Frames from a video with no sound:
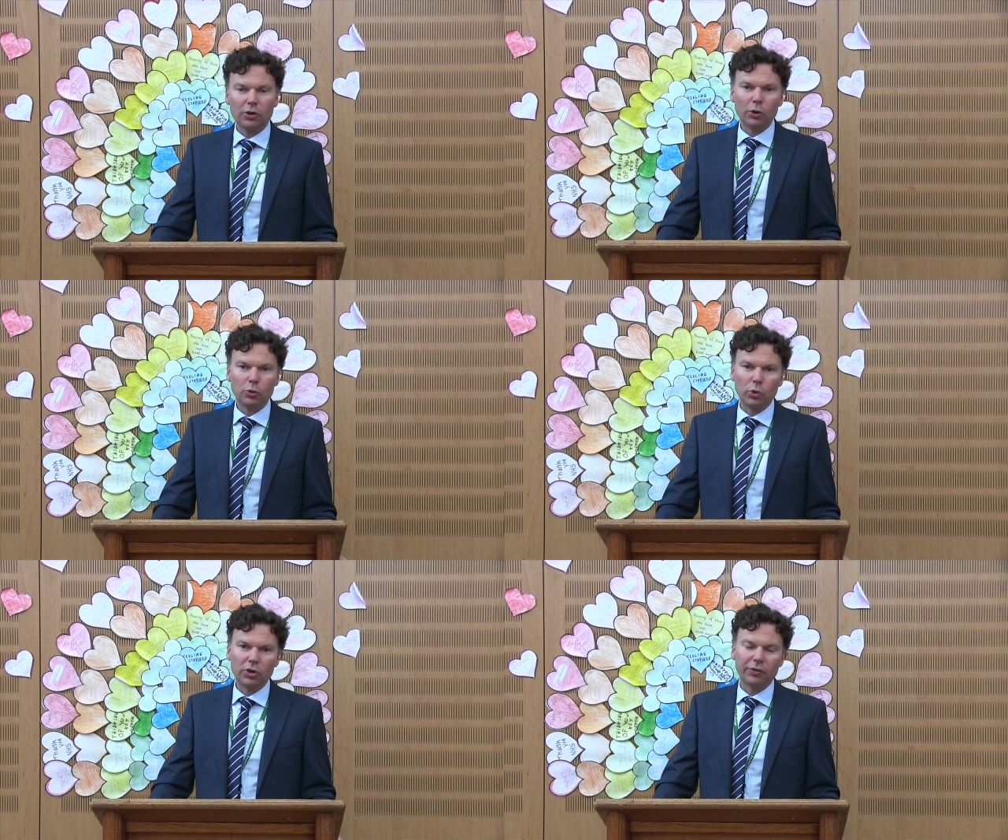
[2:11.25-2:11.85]

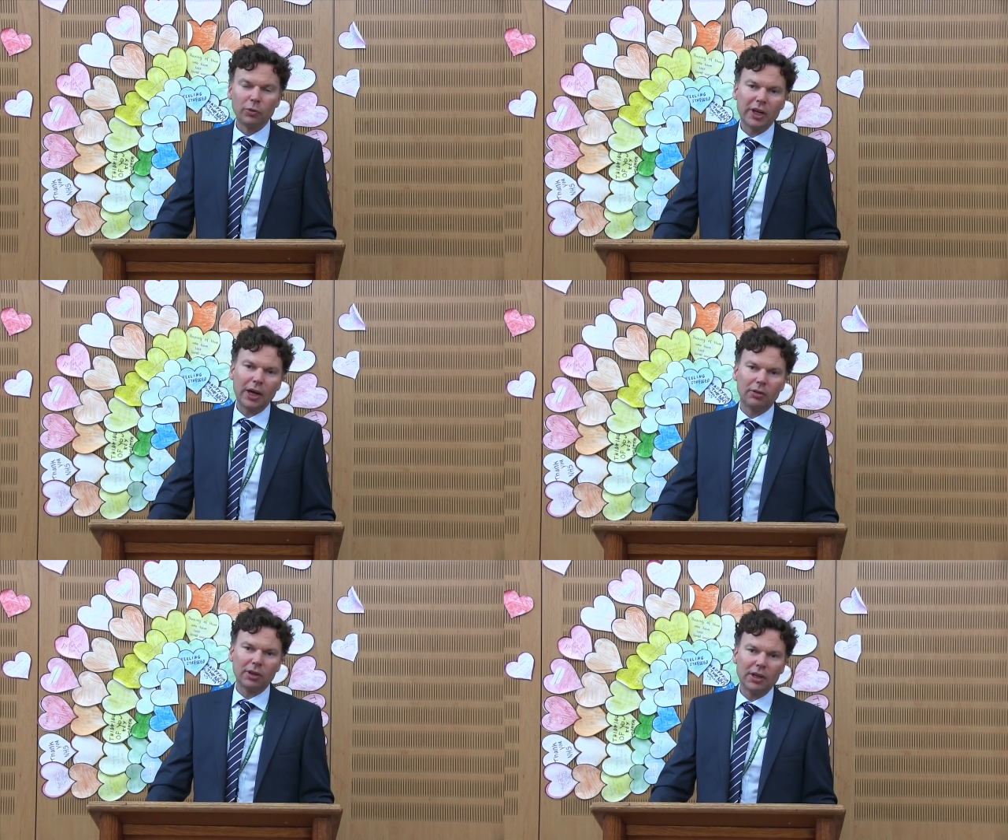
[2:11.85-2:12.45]
those wonderful
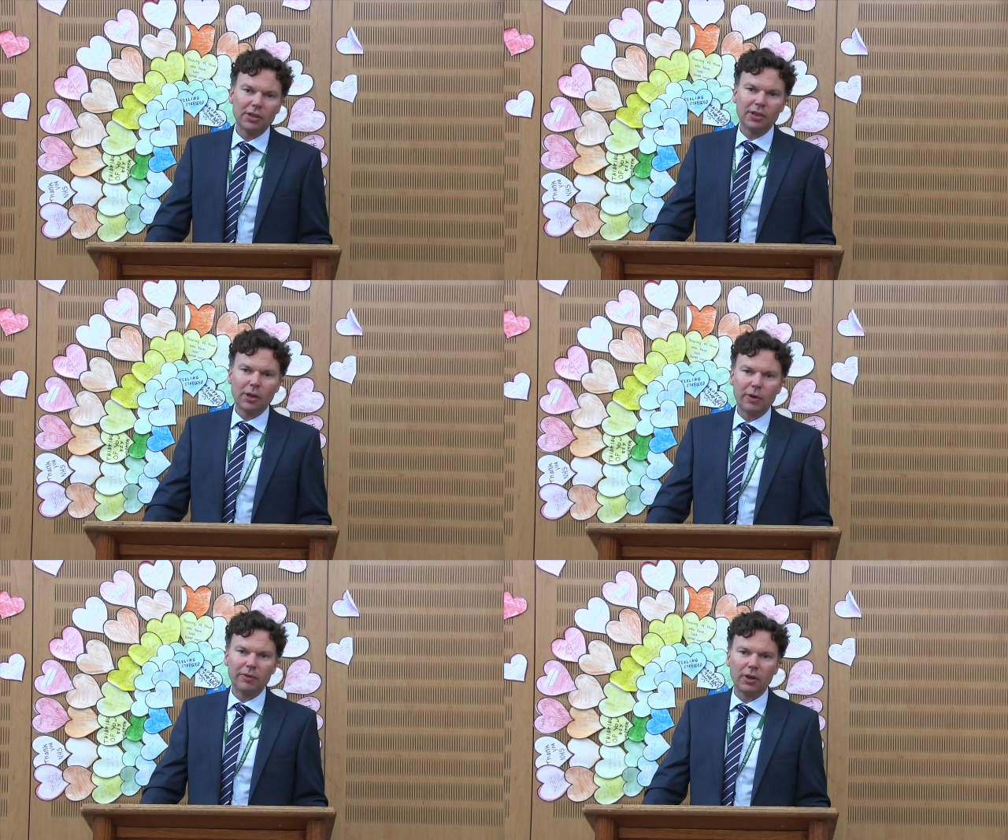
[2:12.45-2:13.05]
Cowleyans
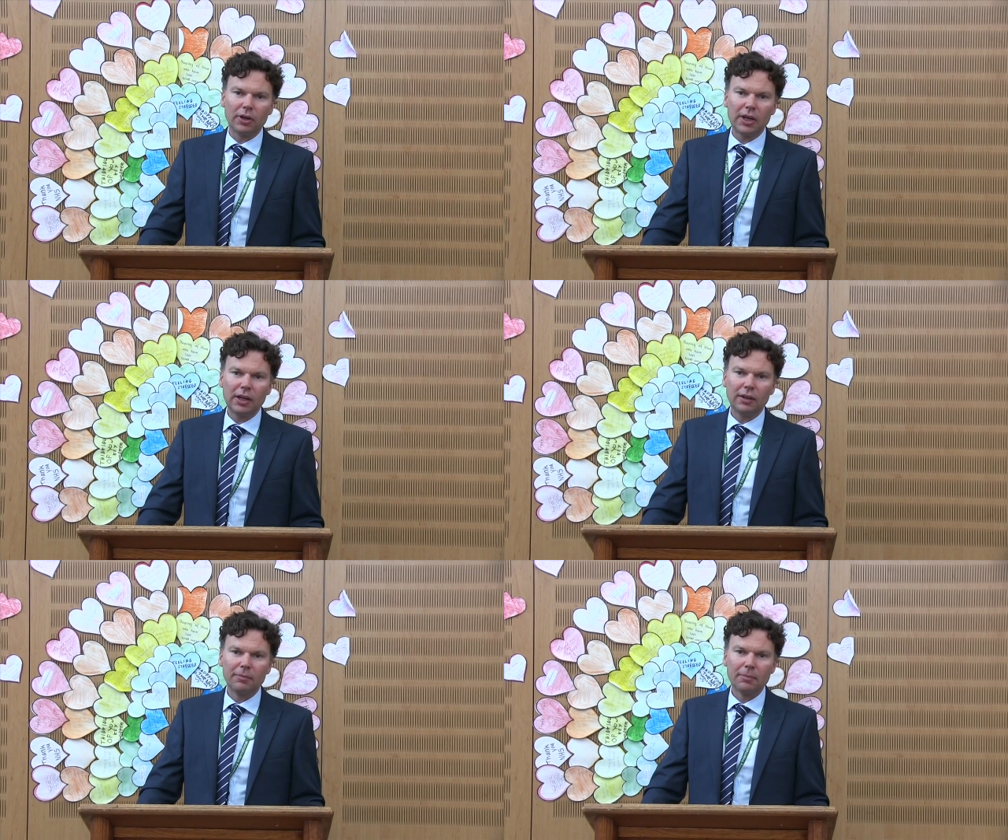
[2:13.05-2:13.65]
that we've got
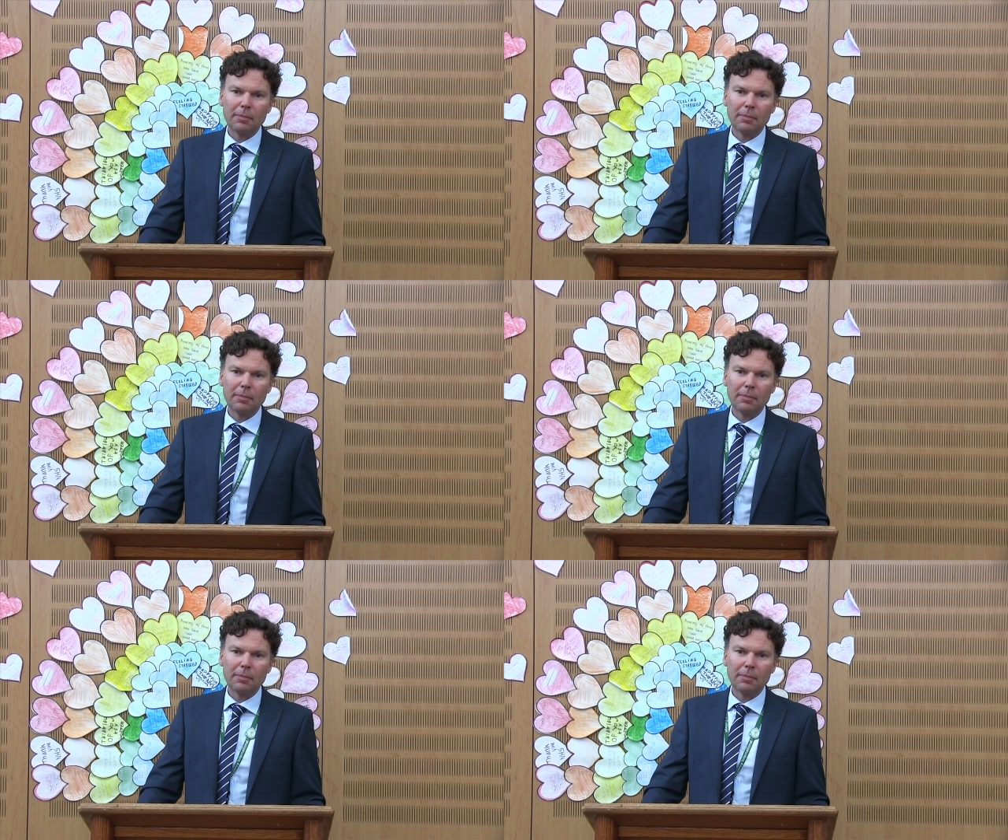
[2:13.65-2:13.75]
here.